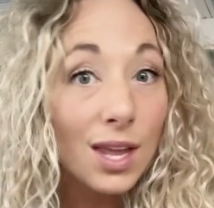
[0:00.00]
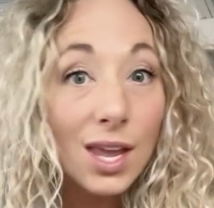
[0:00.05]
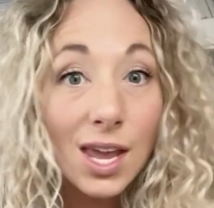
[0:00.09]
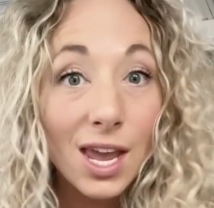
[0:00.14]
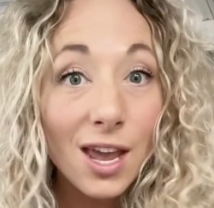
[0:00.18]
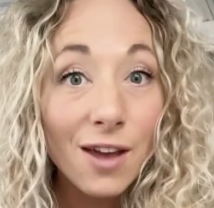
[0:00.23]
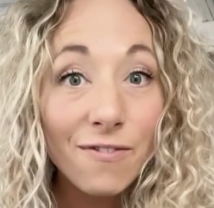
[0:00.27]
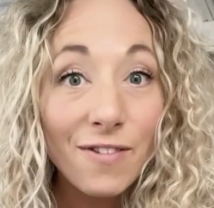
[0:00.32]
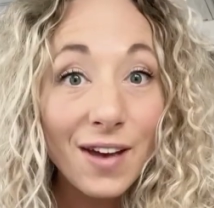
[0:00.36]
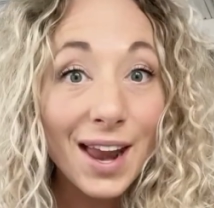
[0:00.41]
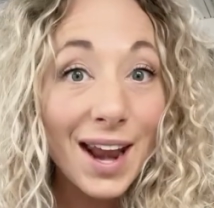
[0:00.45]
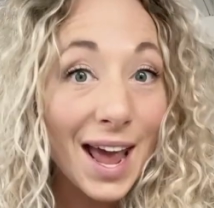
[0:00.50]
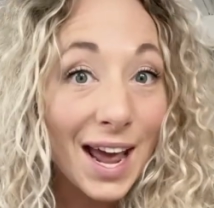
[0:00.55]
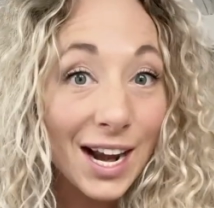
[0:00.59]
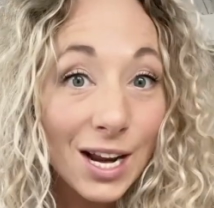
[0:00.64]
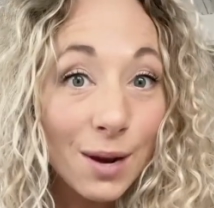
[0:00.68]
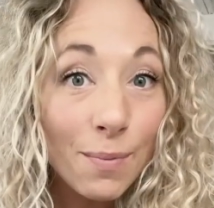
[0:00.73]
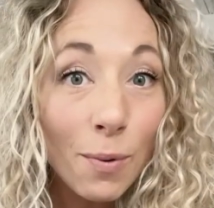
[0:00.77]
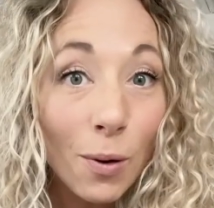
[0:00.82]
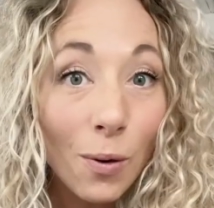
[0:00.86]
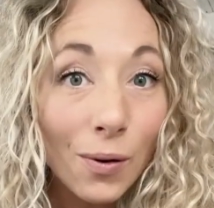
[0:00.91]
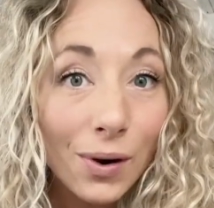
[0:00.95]
if at
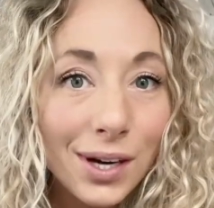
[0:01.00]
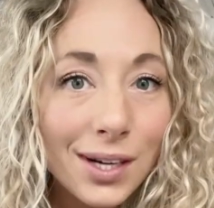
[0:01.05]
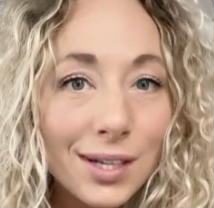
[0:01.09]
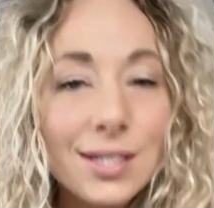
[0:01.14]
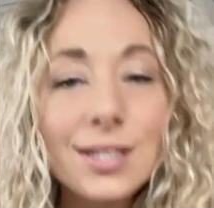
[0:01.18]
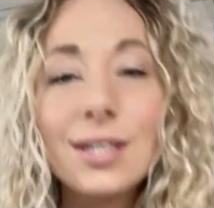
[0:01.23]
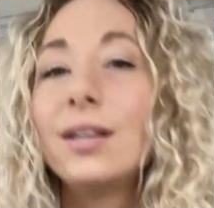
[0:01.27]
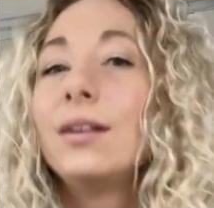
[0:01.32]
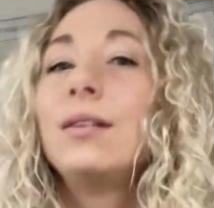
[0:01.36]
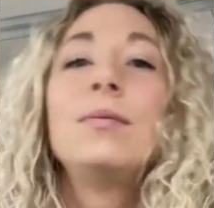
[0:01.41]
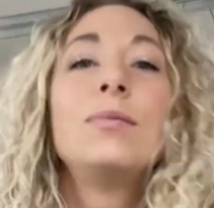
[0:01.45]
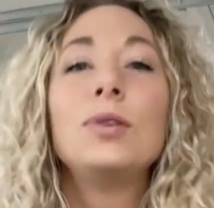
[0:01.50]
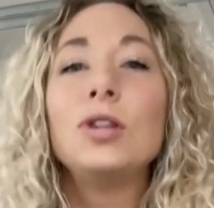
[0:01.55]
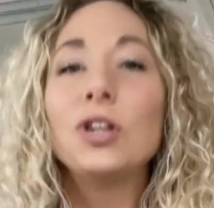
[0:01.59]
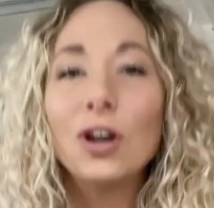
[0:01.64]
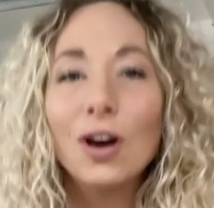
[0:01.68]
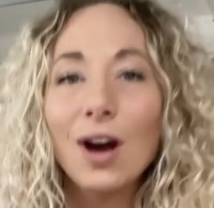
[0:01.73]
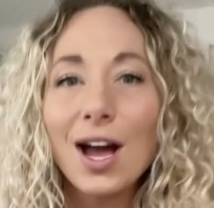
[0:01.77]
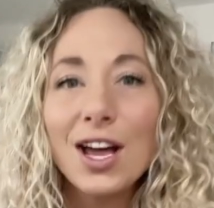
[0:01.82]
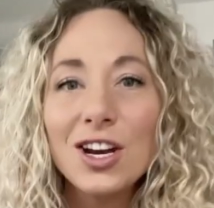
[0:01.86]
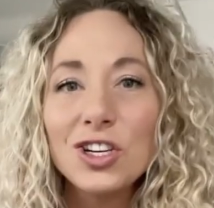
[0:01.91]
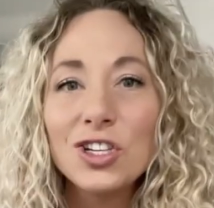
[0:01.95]
any point
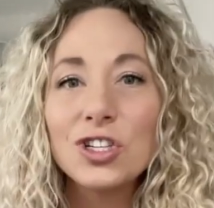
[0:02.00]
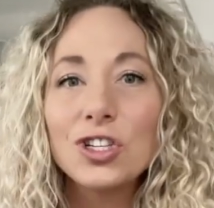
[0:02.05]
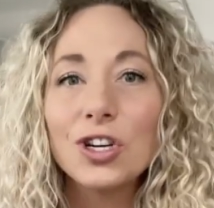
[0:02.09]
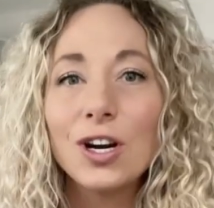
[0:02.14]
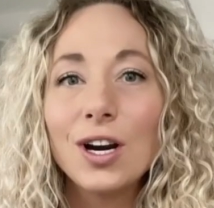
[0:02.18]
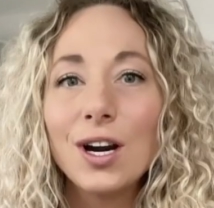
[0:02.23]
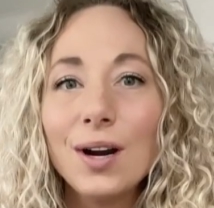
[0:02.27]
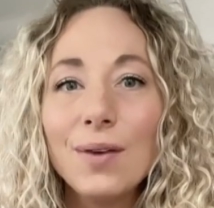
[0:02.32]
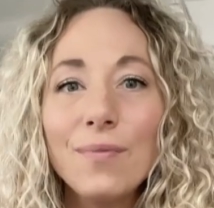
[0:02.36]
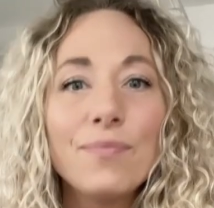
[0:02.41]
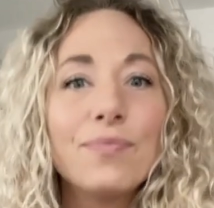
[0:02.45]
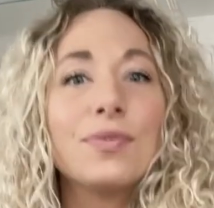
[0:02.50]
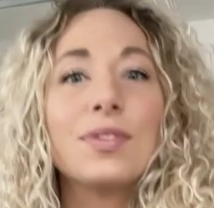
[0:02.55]
you're unsure,